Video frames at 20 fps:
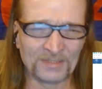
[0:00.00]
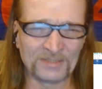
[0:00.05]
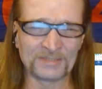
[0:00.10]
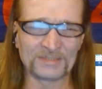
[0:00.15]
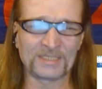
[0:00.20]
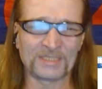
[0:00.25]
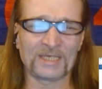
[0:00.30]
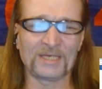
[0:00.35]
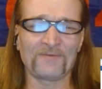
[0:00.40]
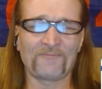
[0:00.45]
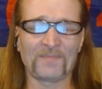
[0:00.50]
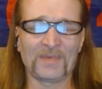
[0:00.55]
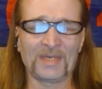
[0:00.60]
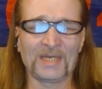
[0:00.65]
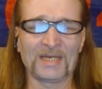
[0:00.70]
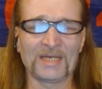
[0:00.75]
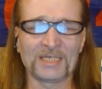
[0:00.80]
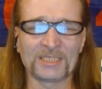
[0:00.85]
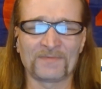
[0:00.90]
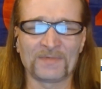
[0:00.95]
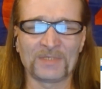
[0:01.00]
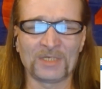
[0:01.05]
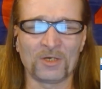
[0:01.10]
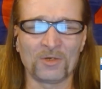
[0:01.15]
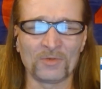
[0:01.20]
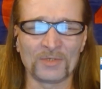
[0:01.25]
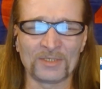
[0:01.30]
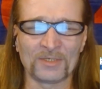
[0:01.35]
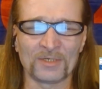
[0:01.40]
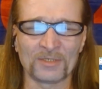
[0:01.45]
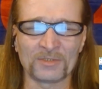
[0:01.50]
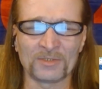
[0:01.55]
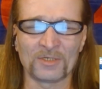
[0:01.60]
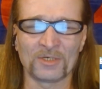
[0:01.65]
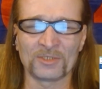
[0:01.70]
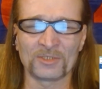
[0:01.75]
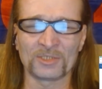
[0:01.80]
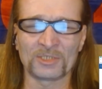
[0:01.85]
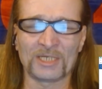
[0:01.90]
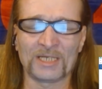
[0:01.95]
Since the FBI has been holding onto
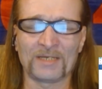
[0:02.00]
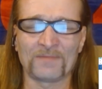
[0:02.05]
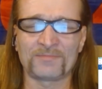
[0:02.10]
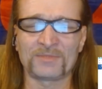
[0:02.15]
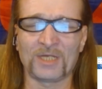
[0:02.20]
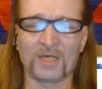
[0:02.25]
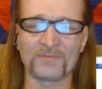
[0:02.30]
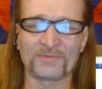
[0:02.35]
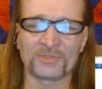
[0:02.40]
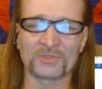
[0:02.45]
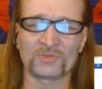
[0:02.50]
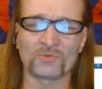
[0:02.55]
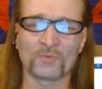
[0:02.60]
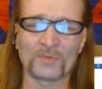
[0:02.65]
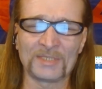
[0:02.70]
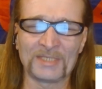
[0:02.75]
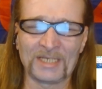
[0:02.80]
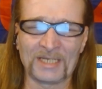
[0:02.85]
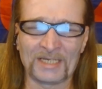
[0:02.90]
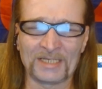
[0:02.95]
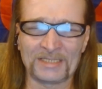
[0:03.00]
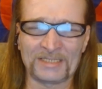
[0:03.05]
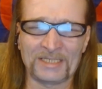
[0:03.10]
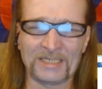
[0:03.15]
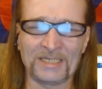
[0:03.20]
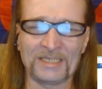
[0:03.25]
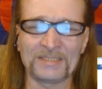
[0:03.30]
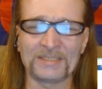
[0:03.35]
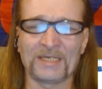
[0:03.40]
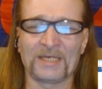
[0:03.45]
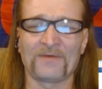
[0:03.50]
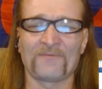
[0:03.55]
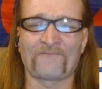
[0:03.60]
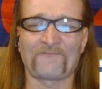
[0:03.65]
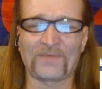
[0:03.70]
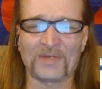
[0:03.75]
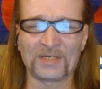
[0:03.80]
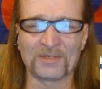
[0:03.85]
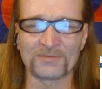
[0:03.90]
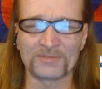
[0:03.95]
Hunter's laptop since 2019, they have
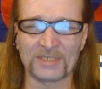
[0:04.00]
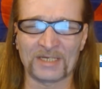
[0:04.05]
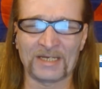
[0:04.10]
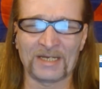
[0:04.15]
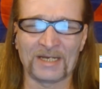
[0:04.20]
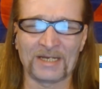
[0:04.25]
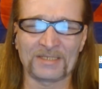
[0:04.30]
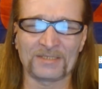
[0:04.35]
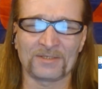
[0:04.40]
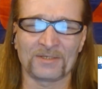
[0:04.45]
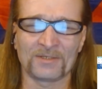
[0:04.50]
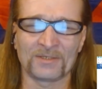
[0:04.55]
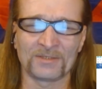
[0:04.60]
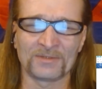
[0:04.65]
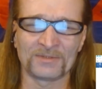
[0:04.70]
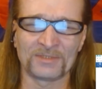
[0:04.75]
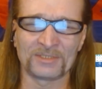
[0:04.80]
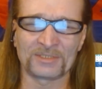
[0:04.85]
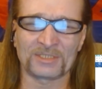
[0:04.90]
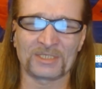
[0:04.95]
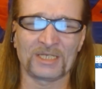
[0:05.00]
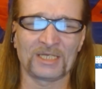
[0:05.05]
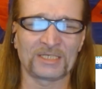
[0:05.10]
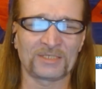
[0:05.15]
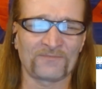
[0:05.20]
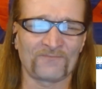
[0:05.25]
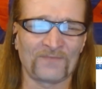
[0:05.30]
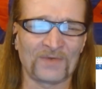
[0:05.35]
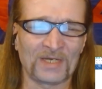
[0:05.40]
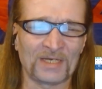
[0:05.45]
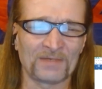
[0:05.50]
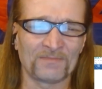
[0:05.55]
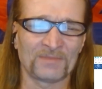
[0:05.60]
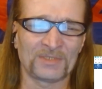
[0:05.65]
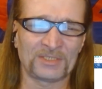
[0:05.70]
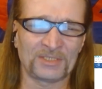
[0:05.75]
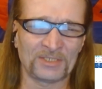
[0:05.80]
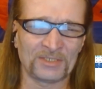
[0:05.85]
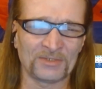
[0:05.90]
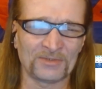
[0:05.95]
failed to act on this classified
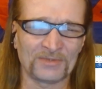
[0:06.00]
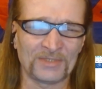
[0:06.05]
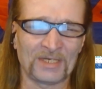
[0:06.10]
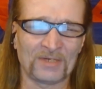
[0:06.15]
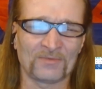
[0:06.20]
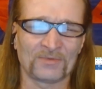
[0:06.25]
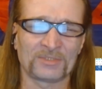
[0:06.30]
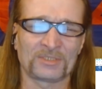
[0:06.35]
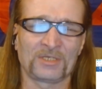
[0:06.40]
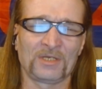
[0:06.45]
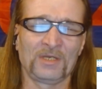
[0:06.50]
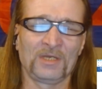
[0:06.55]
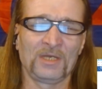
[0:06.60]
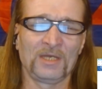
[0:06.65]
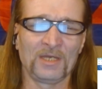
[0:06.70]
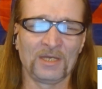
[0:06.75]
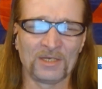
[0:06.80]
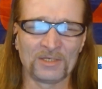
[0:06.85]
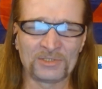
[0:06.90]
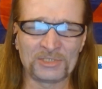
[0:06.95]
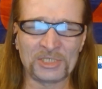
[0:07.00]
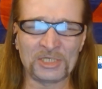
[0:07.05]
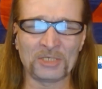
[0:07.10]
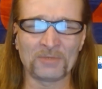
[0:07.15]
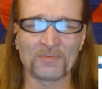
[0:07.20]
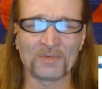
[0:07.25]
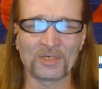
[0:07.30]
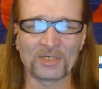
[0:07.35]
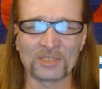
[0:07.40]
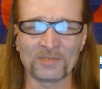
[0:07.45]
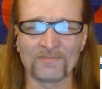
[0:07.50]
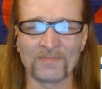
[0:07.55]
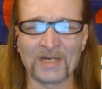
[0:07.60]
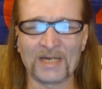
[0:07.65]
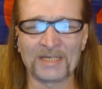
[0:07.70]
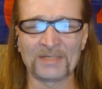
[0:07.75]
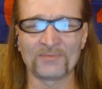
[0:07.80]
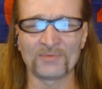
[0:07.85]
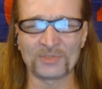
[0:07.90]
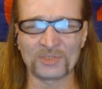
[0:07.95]
material that was shared by Hunter
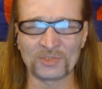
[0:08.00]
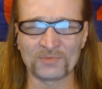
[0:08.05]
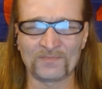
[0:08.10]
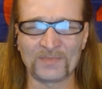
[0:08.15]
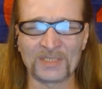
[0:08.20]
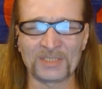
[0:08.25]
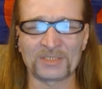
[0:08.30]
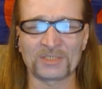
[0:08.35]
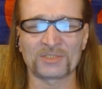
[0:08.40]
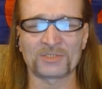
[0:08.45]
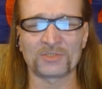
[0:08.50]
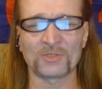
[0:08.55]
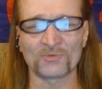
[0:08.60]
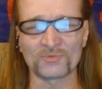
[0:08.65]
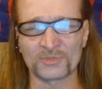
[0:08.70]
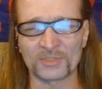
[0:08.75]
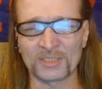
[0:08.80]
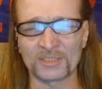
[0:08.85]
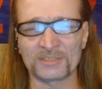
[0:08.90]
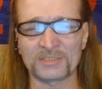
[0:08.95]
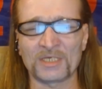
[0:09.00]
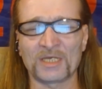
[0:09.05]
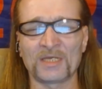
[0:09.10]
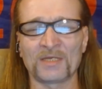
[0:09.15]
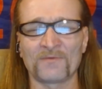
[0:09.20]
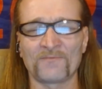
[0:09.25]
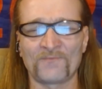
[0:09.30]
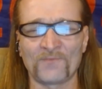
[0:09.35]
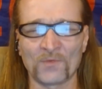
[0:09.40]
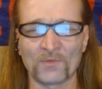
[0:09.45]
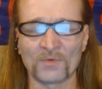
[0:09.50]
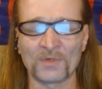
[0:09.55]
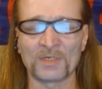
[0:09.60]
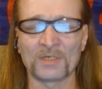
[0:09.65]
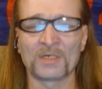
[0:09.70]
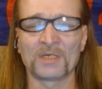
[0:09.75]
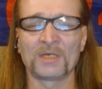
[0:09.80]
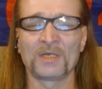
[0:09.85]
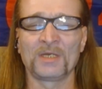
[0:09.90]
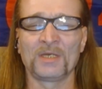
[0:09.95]
Biden with his business associates and
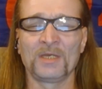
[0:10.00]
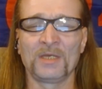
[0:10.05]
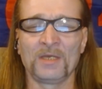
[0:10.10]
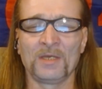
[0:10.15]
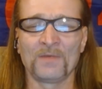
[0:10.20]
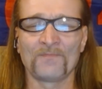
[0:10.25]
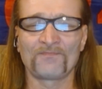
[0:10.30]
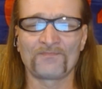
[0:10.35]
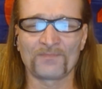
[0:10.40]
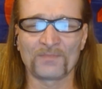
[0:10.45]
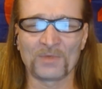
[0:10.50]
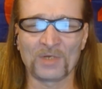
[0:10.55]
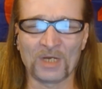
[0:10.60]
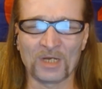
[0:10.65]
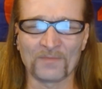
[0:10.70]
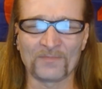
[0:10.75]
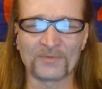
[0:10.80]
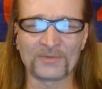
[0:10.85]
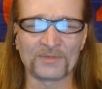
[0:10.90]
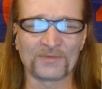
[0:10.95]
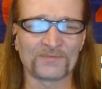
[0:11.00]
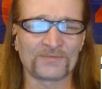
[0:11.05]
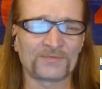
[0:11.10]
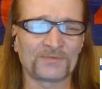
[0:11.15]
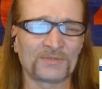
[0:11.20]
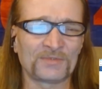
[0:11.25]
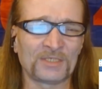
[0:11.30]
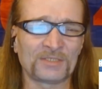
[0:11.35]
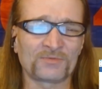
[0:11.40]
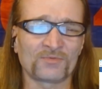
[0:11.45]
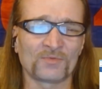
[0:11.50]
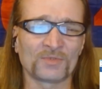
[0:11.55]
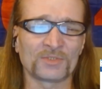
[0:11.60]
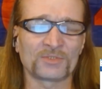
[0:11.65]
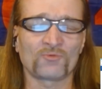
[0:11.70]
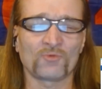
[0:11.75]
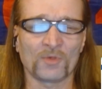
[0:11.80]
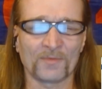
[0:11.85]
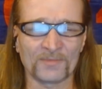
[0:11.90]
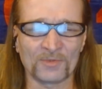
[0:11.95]
foreign operatives. This
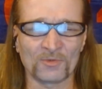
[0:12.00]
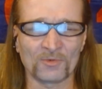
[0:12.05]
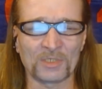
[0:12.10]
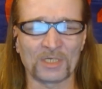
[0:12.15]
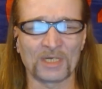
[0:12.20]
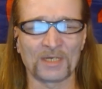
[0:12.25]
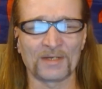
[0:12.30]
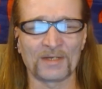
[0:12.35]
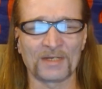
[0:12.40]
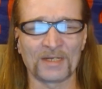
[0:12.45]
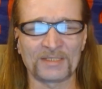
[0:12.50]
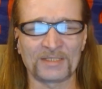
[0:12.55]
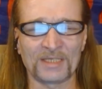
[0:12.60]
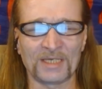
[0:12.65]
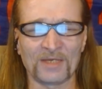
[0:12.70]
was criminal conduct.